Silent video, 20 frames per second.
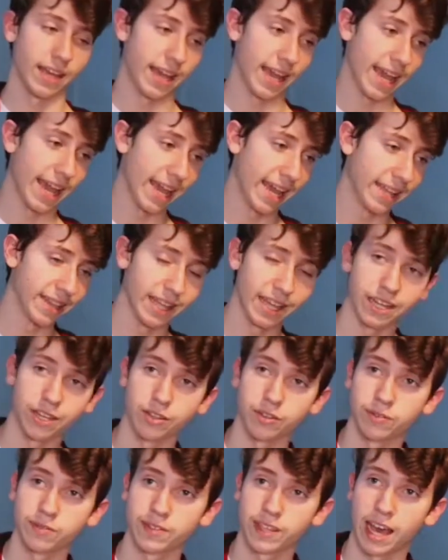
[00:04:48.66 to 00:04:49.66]
And then
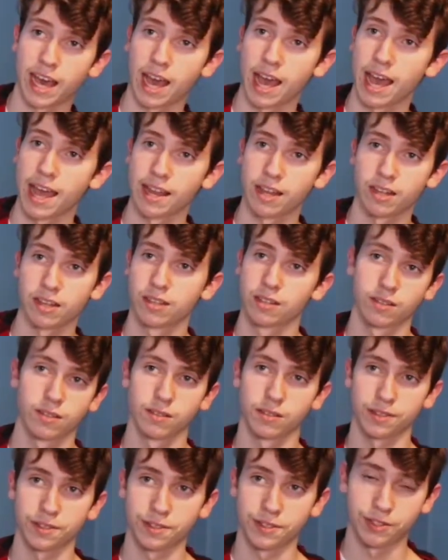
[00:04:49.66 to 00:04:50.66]
you've got
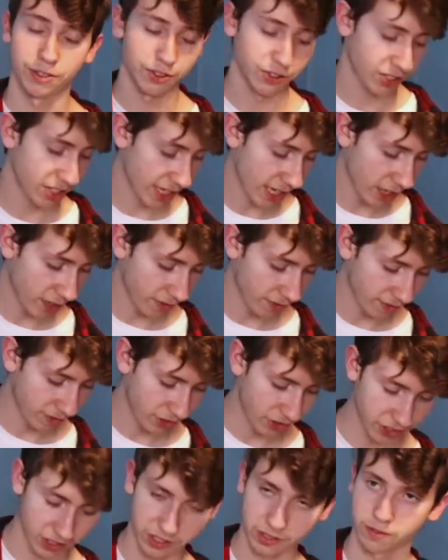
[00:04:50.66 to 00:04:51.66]
yourself
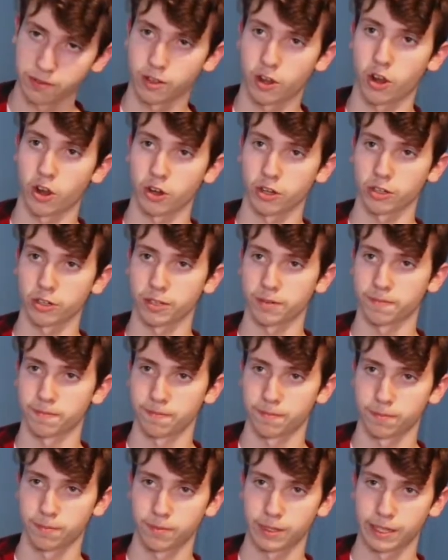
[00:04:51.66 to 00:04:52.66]
just harder
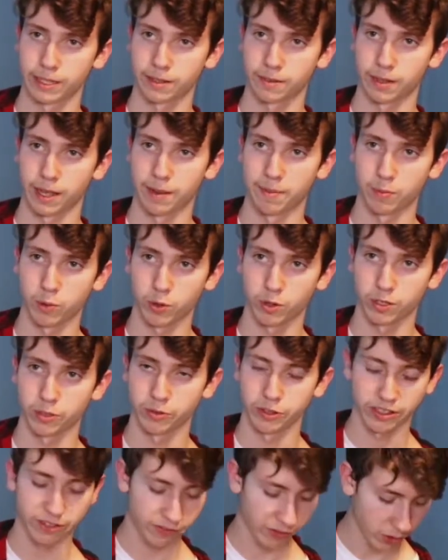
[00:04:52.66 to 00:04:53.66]
and more
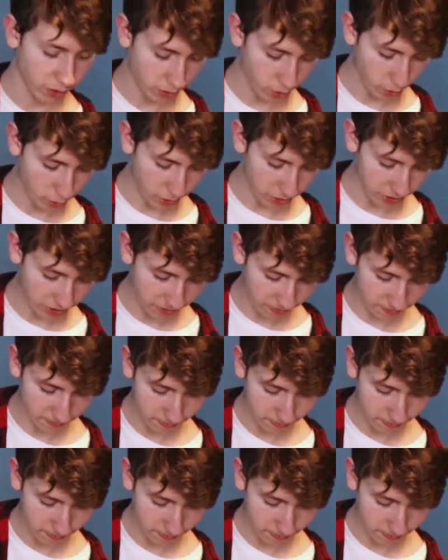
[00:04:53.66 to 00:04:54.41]
annoying full chords.